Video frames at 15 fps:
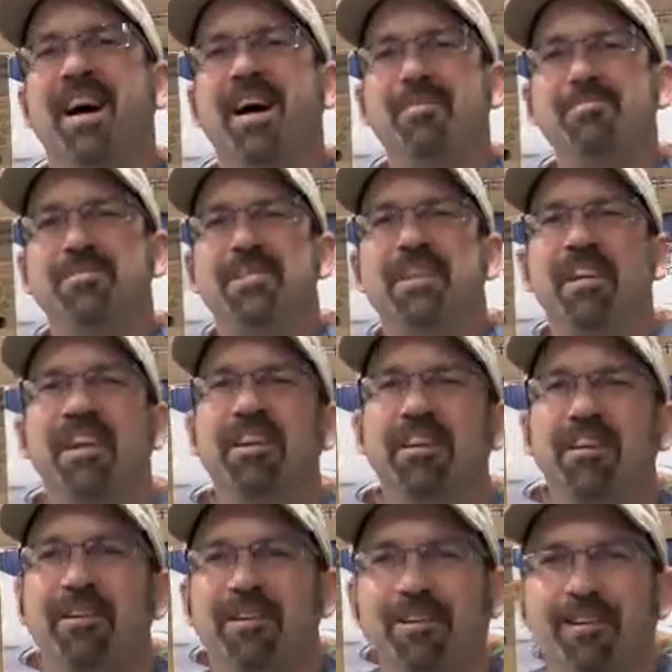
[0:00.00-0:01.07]
I'm sitting
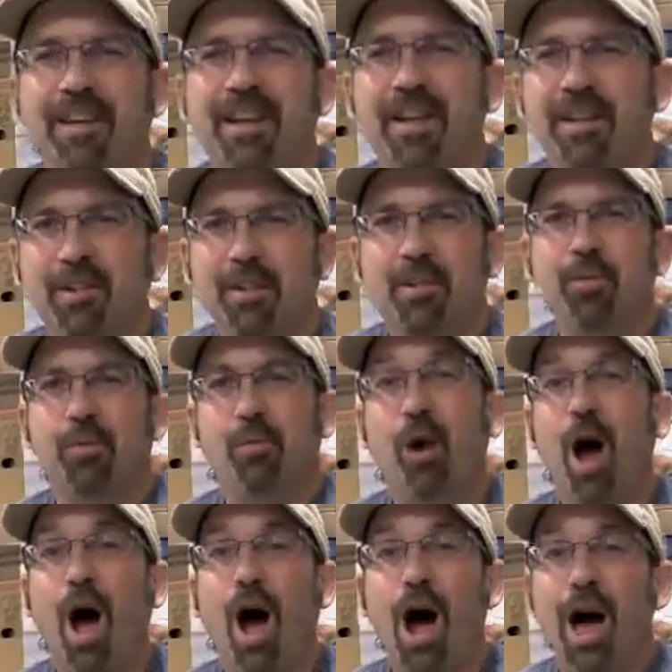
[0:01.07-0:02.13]
here in the
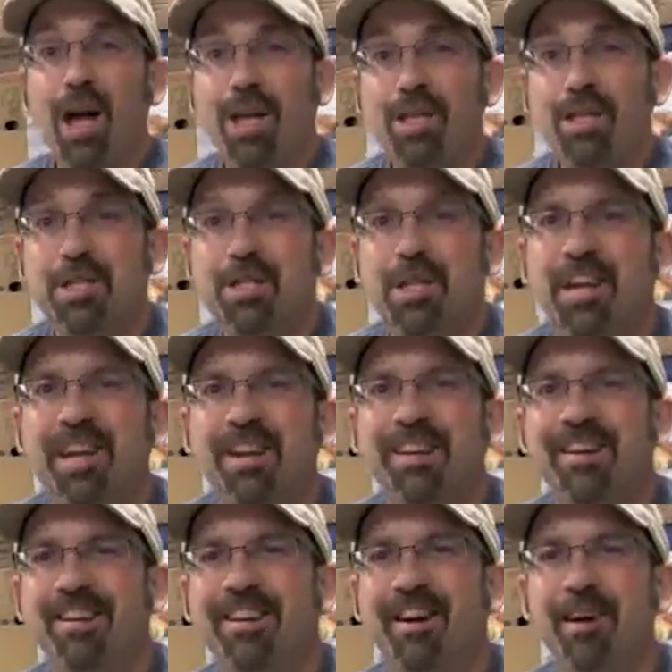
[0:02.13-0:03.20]
garage
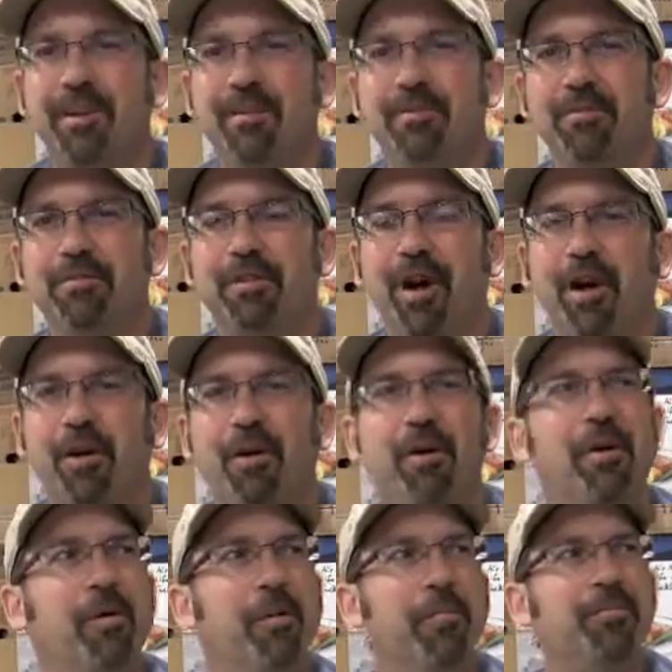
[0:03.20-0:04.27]
of our
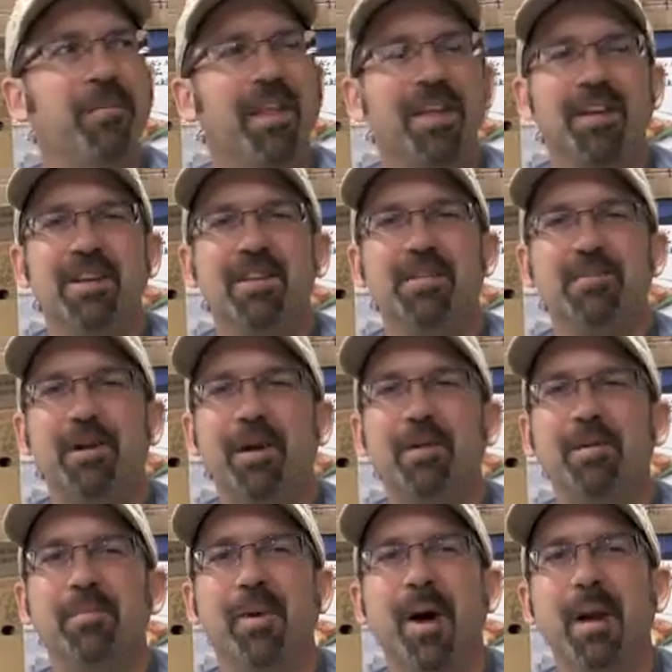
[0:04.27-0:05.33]
home,
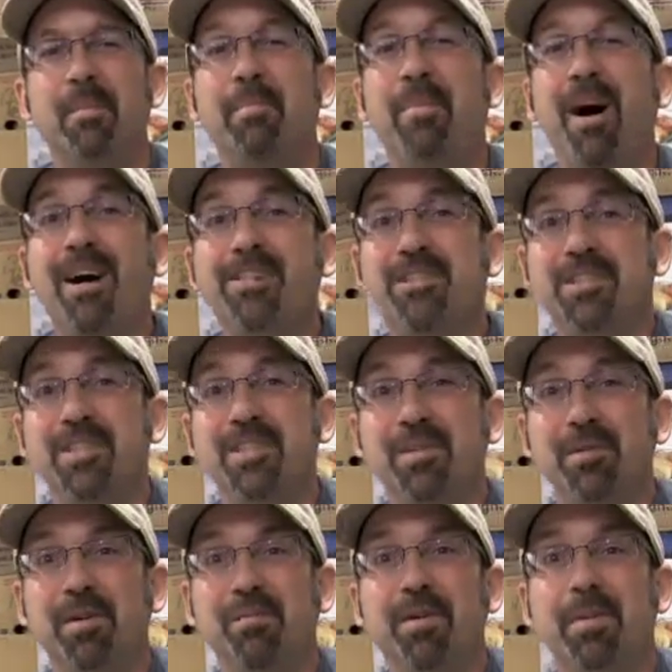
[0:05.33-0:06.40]
surrounded by boxes
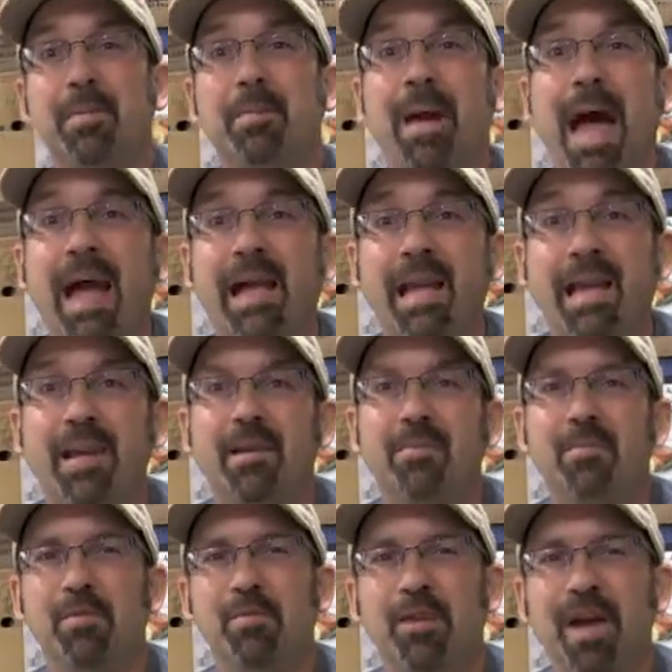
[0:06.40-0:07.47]
that we've been packing
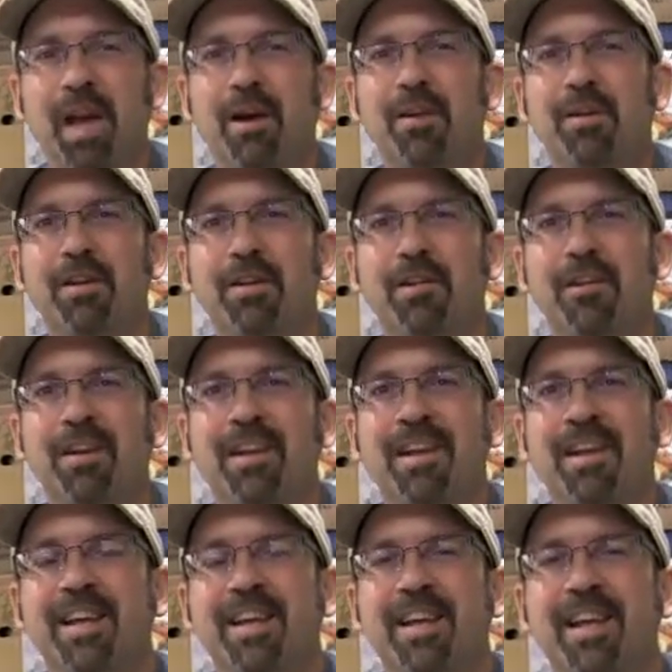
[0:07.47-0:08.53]
and moving out here.
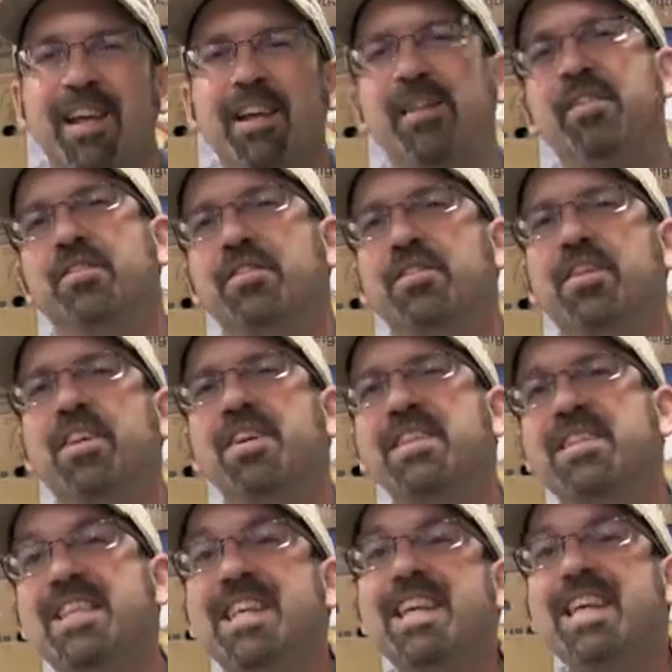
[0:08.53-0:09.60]
It is
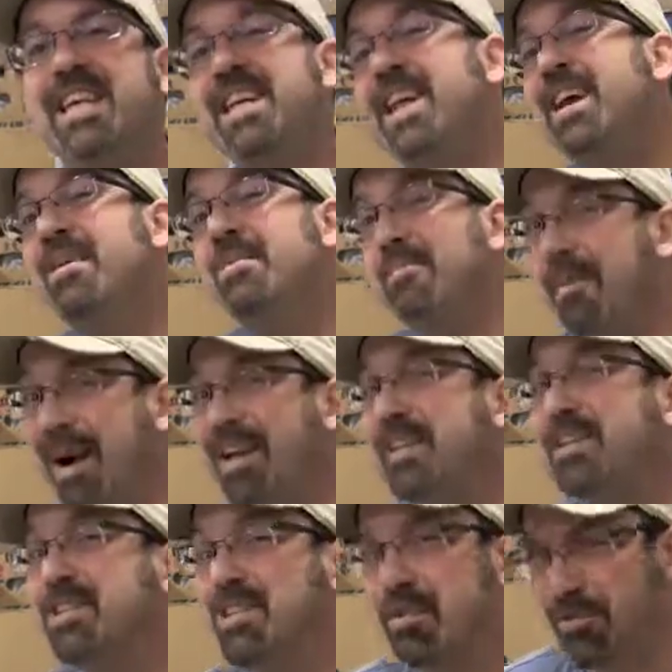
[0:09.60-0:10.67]

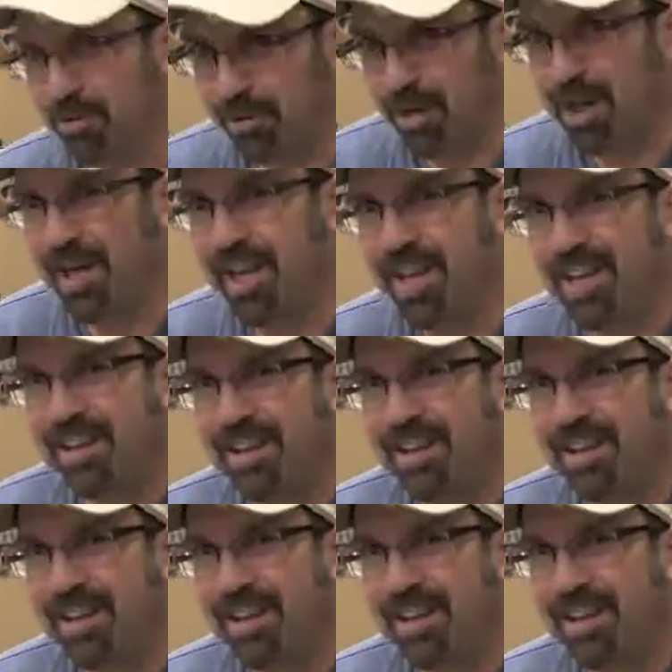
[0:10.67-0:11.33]
T-3.